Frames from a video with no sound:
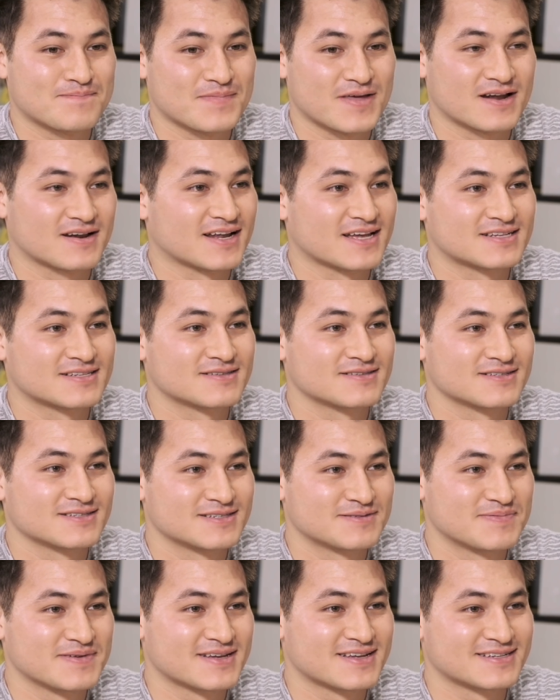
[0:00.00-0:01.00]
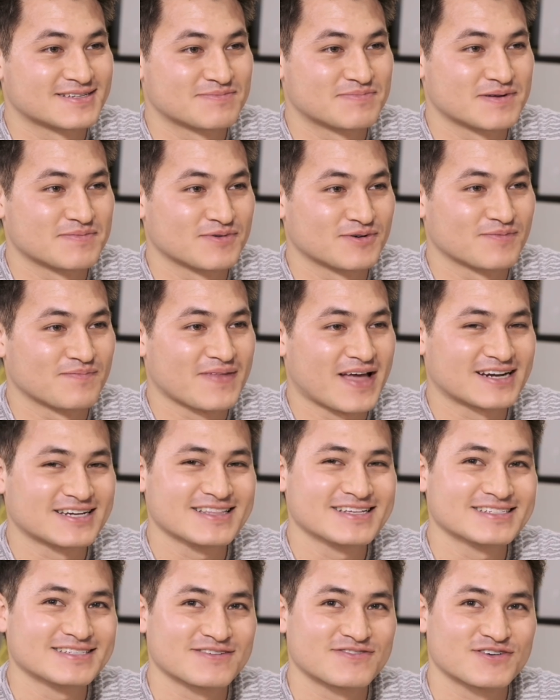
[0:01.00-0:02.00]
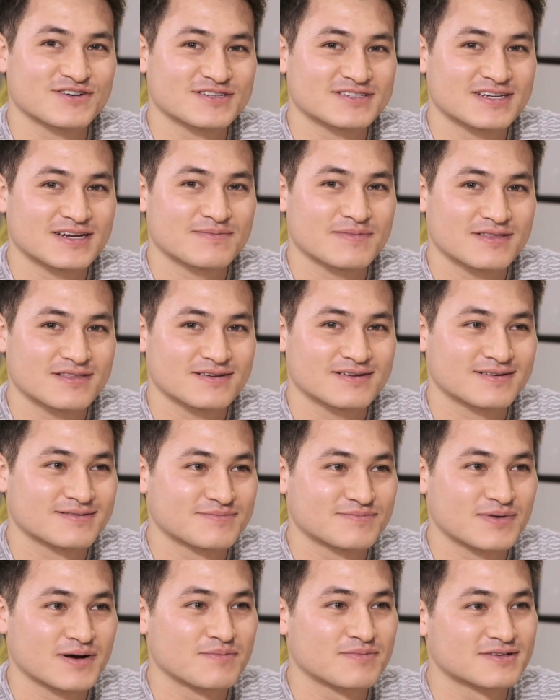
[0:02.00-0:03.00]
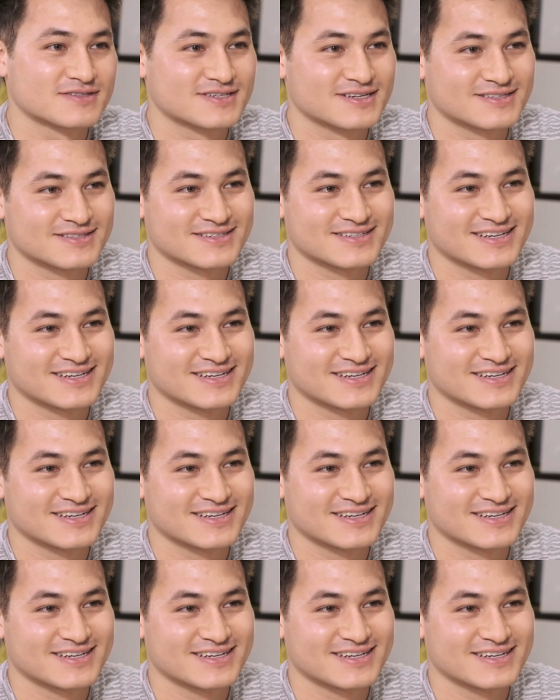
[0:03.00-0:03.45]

didn't like speaking to people. Actually, this is the first time I think I'm publicizing